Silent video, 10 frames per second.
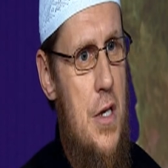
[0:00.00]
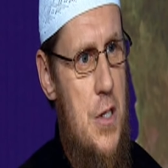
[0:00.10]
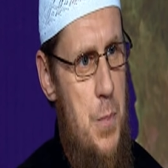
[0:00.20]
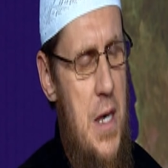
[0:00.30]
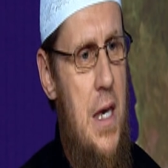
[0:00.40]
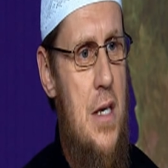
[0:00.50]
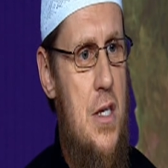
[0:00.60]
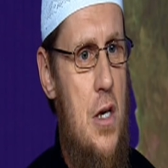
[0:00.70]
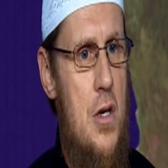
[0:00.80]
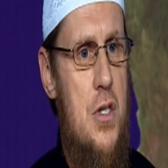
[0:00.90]
speaking
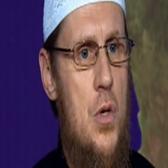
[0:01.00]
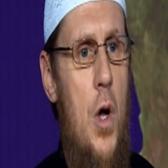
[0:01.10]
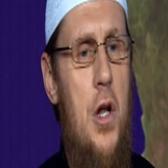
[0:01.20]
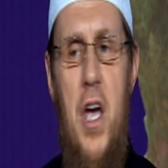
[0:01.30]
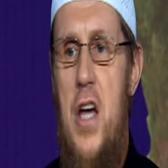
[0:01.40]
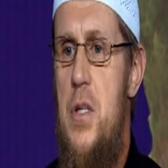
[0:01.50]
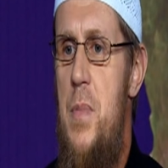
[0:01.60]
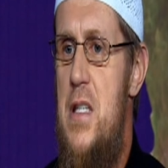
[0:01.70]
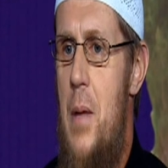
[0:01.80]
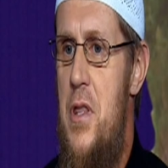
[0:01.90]
skills are what are going to
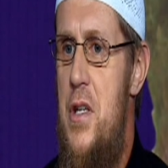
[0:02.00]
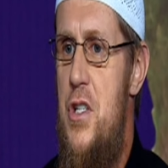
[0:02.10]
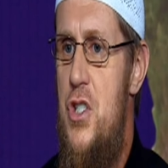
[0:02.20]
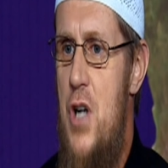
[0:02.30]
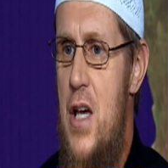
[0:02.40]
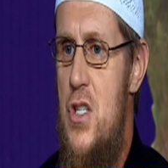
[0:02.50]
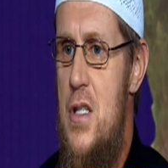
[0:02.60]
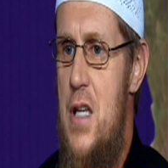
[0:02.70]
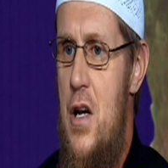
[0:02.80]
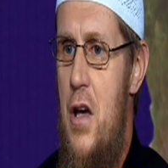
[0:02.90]
be some of the
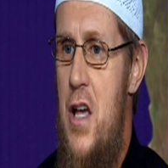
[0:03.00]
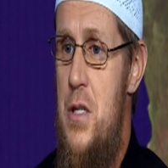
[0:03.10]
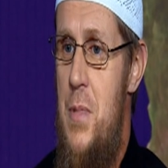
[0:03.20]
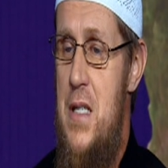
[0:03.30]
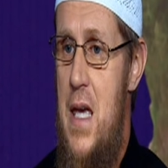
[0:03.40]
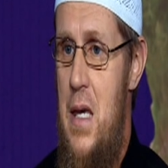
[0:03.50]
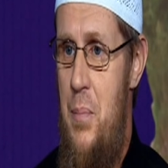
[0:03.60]
distractions that are going to be taking